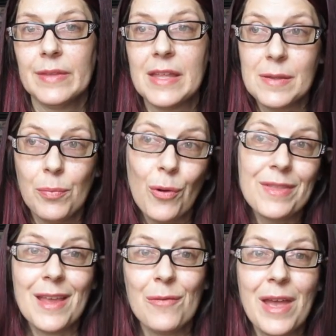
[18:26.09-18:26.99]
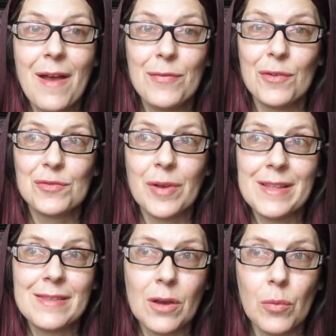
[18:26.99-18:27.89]
It's important that we have those
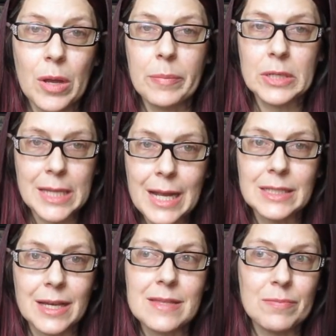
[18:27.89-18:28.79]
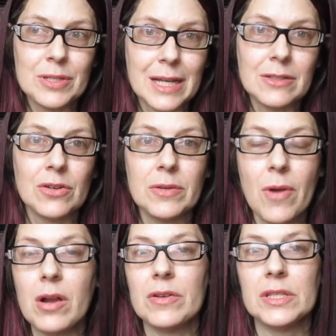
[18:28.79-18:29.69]
rights. They're what protect us, protect our
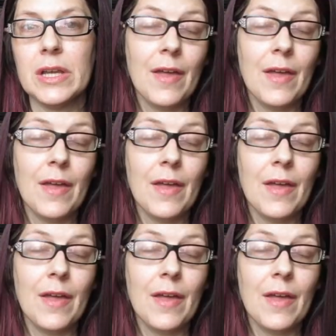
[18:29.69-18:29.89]
democracy.